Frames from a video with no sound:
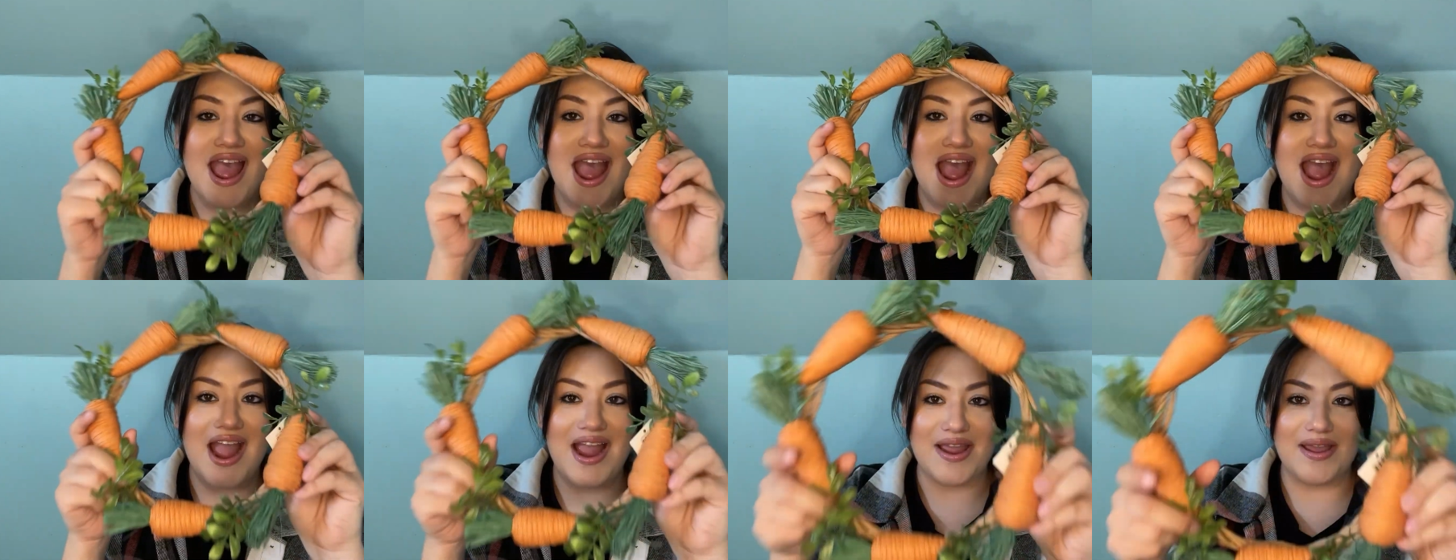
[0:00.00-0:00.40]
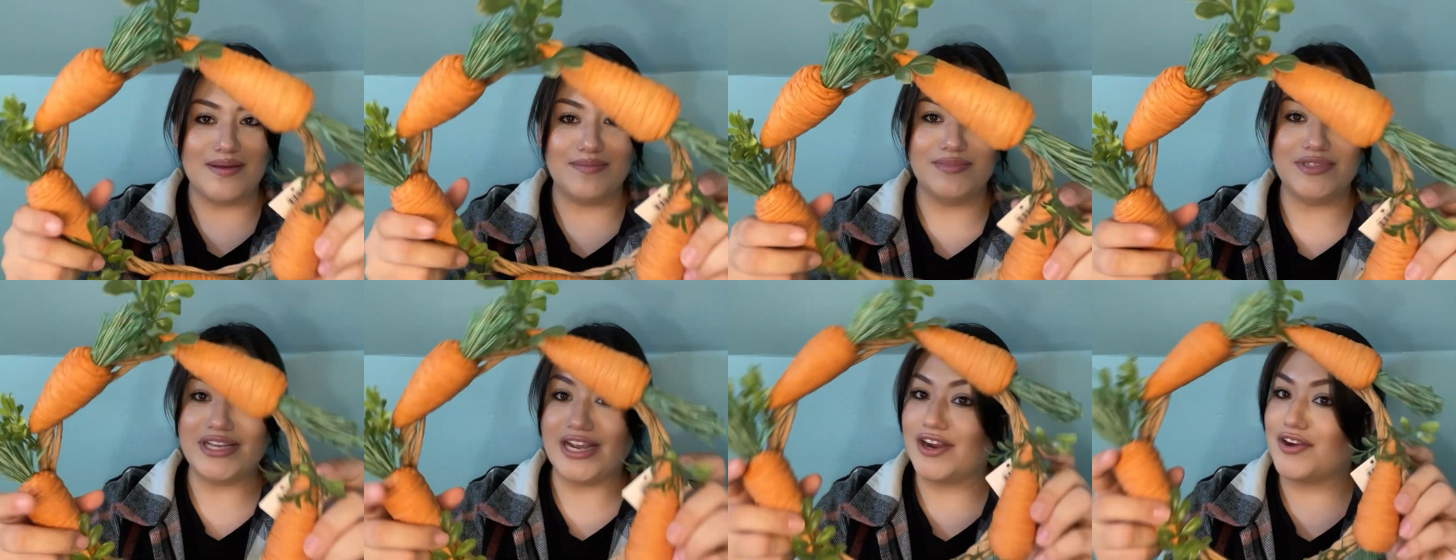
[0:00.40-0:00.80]
I
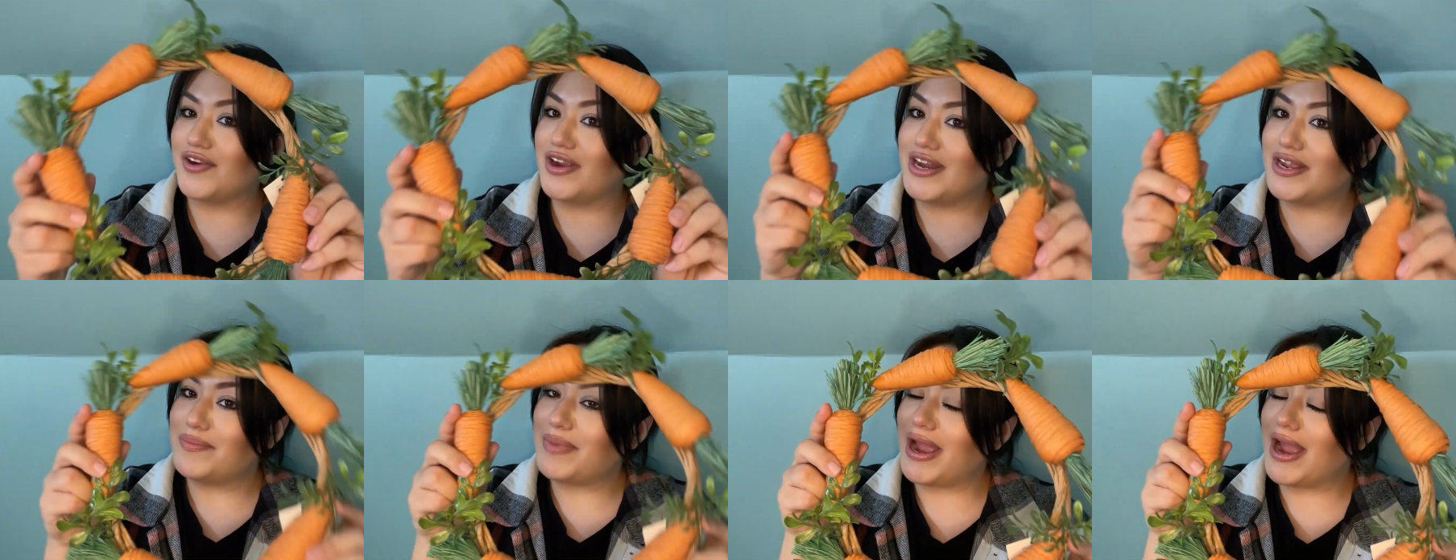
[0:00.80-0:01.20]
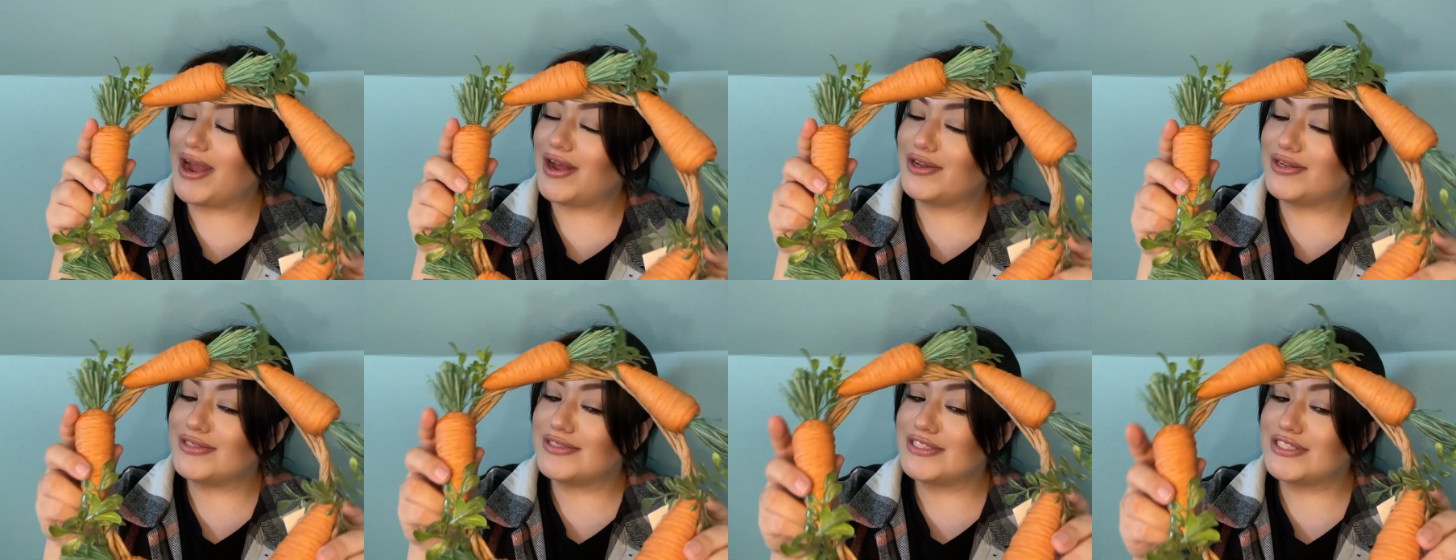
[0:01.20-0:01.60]
am decorating my
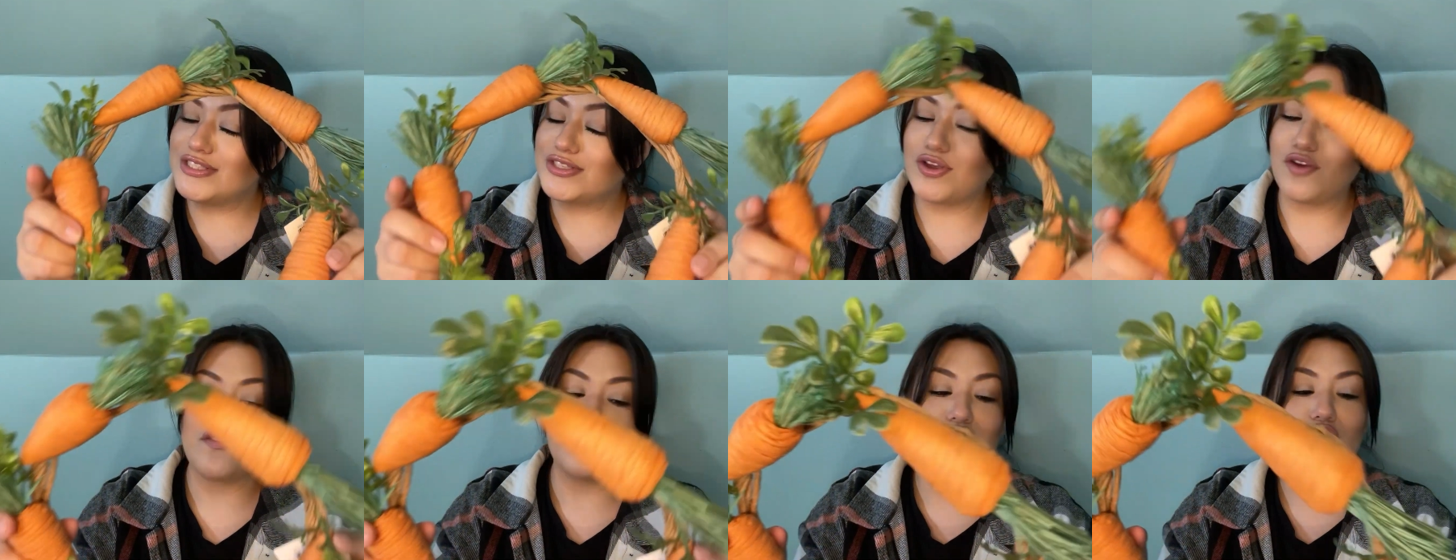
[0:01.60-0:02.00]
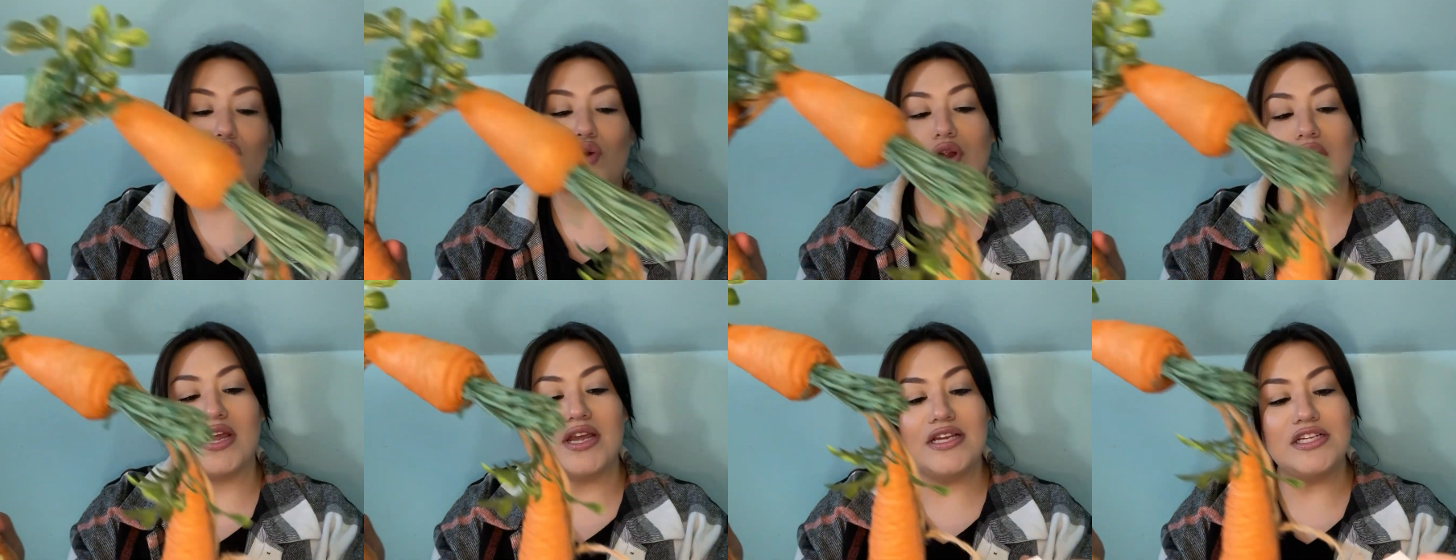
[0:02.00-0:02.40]
house
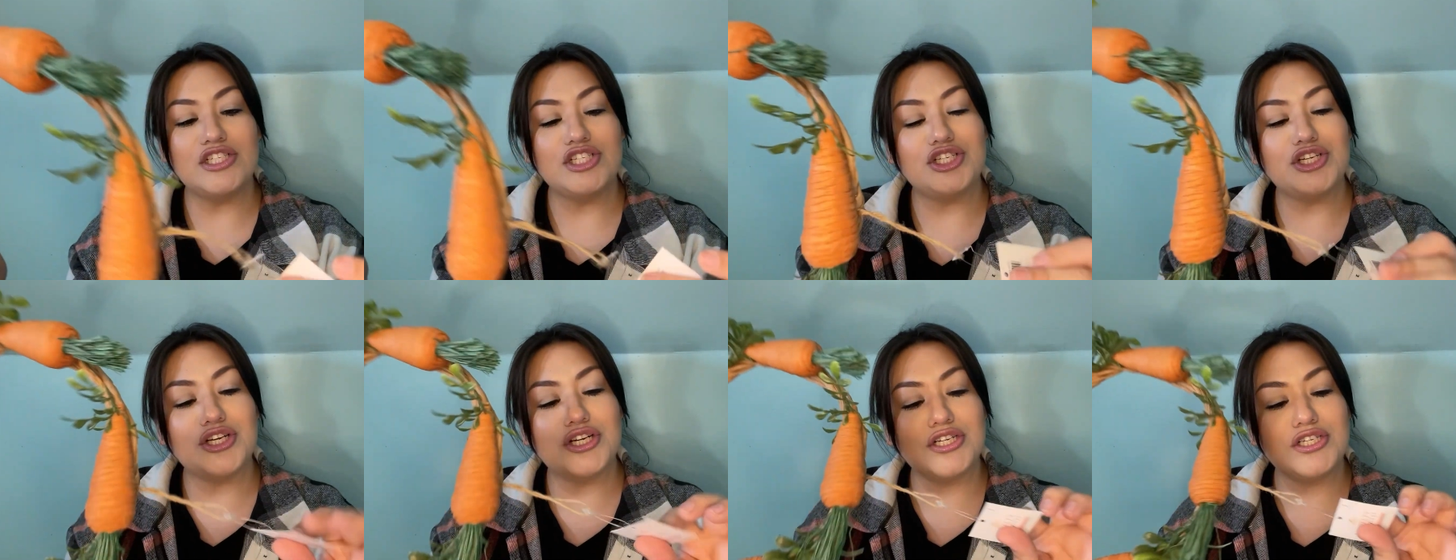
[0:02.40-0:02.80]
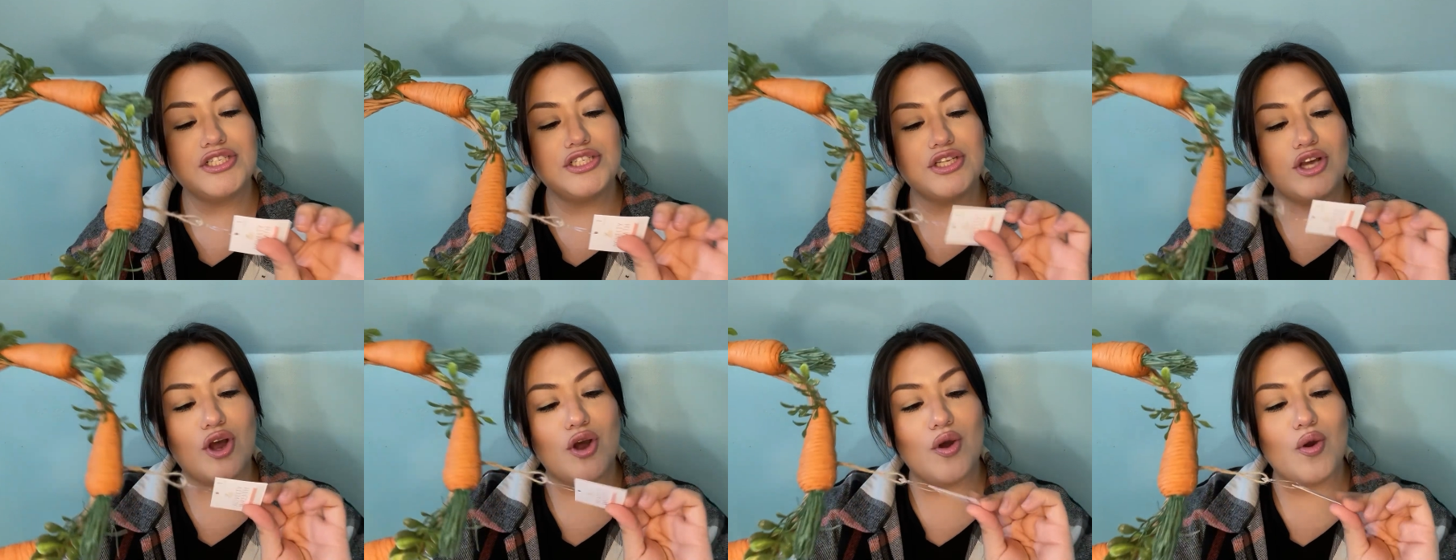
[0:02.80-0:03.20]
for Easter,
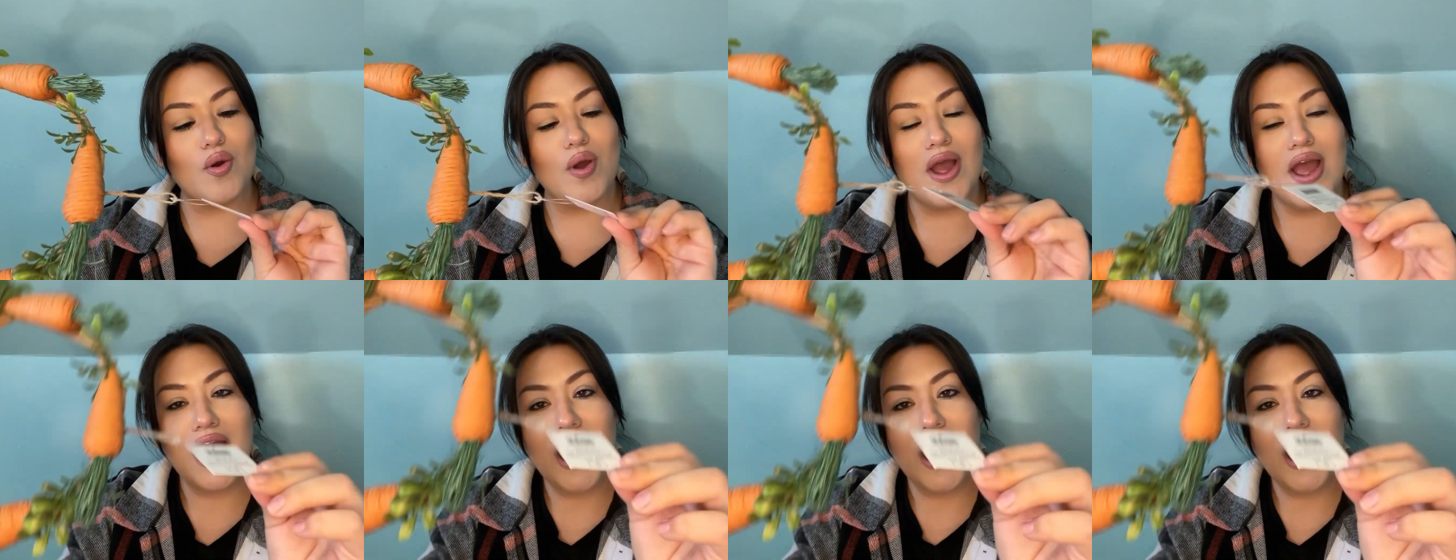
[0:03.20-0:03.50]
so